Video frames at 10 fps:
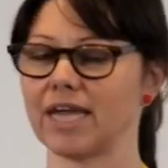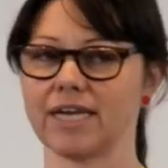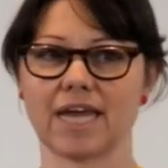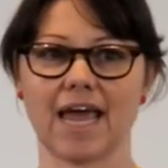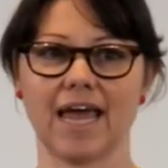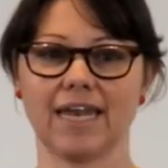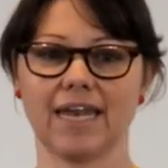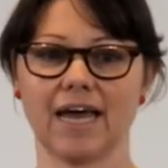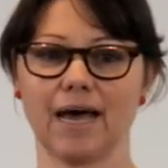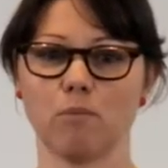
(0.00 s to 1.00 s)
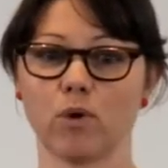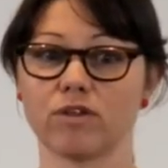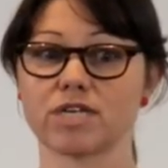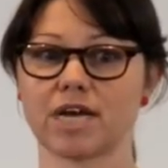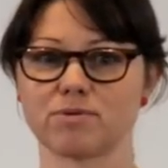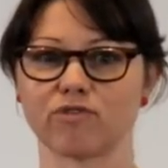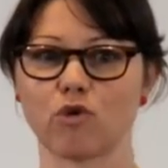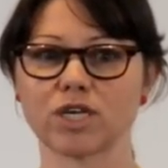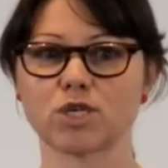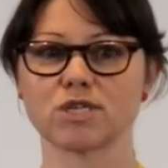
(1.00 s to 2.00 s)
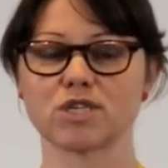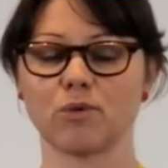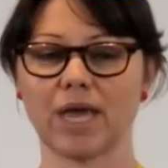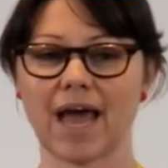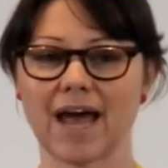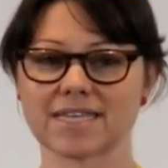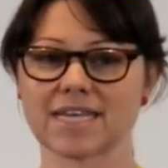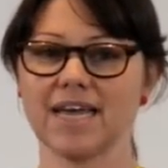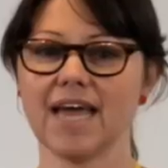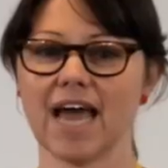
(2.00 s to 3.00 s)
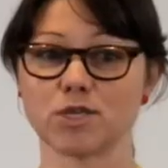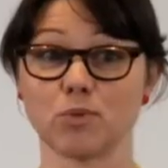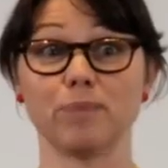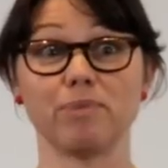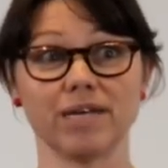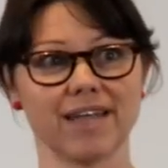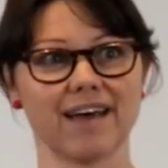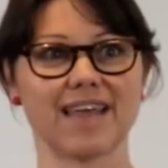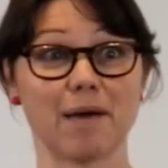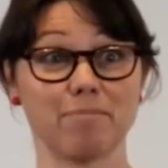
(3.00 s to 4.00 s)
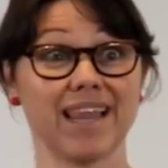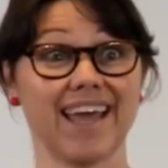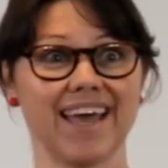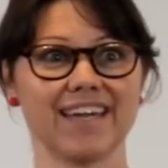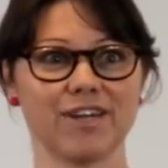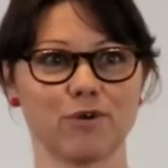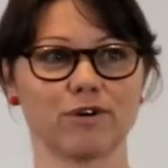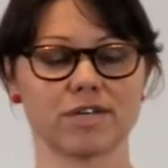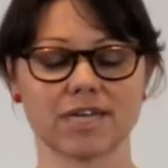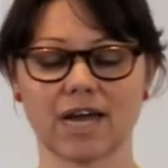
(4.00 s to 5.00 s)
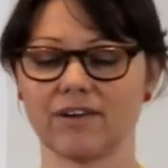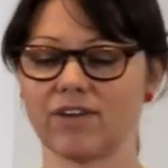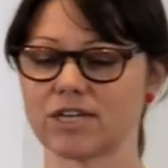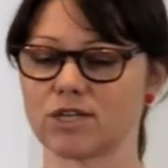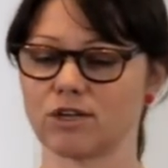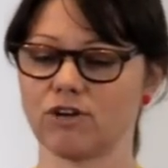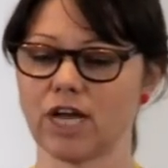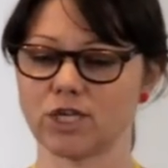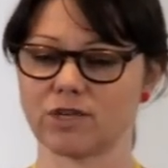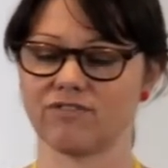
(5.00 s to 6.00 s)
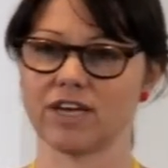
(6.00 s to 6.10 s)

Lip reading: and what are the types of questions that we ask as we build out that plan in order to kind of get to the creation